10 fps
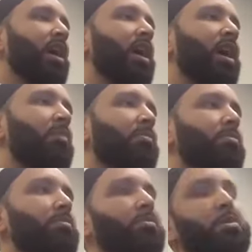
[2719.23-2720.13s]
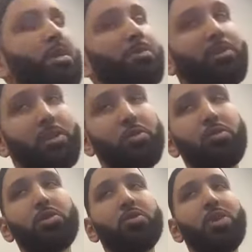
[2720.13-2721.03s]
Um, some of the
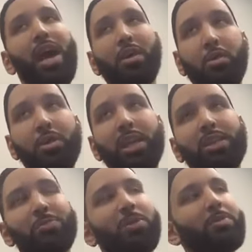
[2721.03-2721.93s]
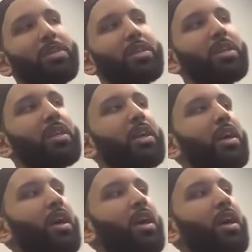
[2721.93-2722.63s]
schools do not hold that it's prohibited.